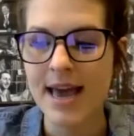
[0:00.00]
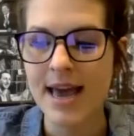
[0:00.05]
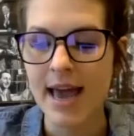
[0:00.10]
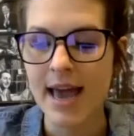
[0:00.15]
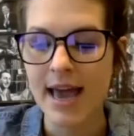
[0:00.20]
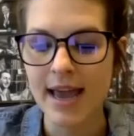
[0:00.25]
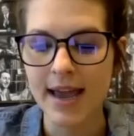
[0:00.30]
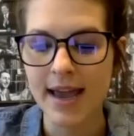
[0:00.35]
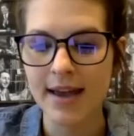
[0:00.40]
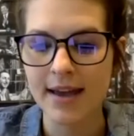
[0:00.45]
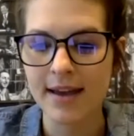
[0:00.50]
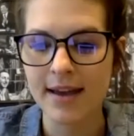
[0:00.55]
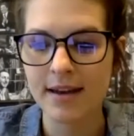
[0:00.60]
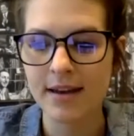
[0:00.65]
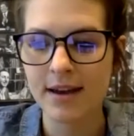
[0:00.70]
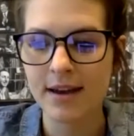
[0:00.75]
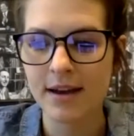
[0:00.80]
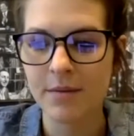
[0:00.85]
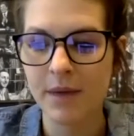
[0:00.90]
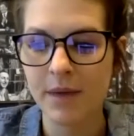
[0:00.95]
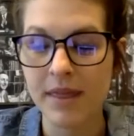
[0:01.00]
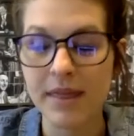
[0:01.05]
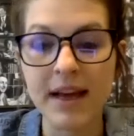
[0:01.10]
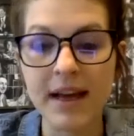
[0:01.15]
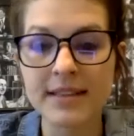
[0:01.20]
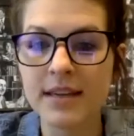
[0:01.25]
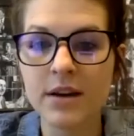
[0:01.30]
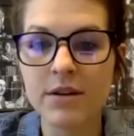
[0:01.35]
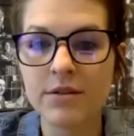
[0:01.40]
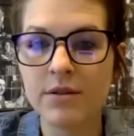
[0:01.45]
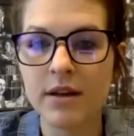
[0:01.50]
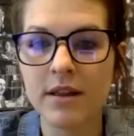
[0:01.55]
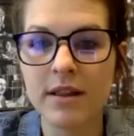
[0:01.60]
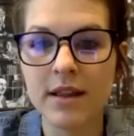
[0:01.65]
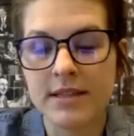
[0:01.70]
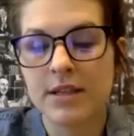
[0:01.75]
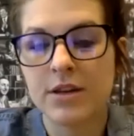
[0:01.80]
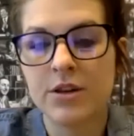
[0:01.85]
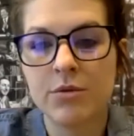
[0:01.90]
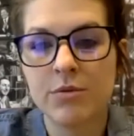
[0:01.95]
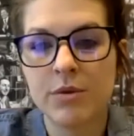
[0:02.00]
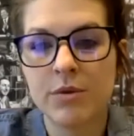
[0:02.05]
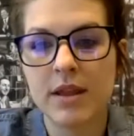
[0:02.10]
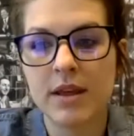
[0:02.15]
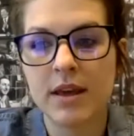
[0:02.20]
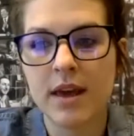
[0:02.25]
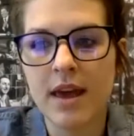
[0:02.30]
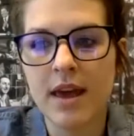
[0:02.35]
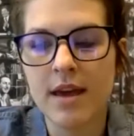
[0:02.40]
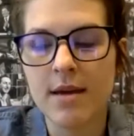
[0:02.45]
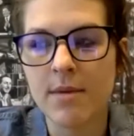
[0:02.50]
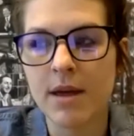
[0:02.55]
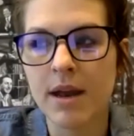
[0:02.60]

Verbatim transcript: And, um, and that's how, and that's how you win the game.